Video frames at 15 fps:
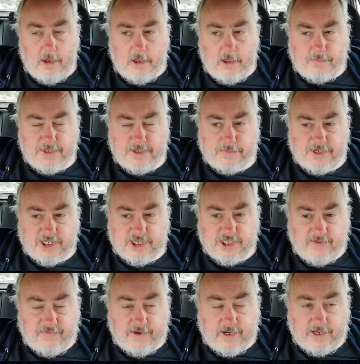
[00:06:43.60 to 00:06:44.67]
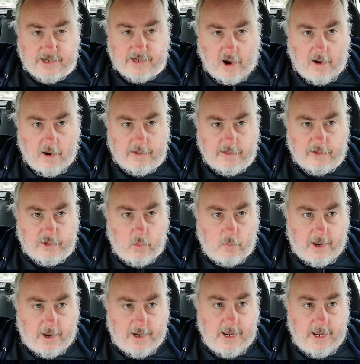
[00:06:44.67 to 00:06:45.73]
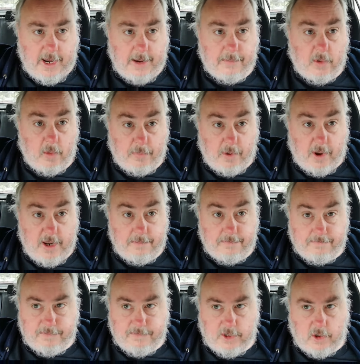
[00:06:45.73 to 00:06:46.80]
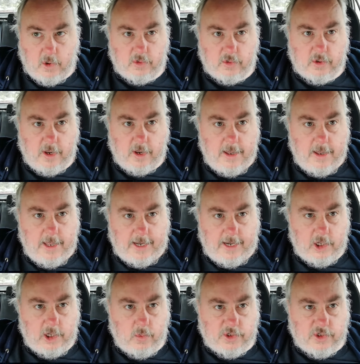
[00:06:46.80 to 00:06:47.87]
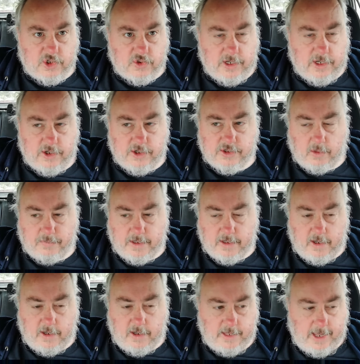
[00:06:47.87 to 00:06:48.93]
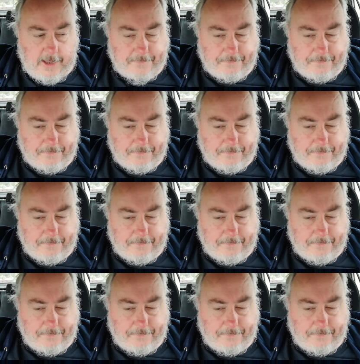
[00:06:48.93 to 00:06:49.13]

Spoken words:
specifically targeted you by name or by, you know, hitting you in the street or something like that.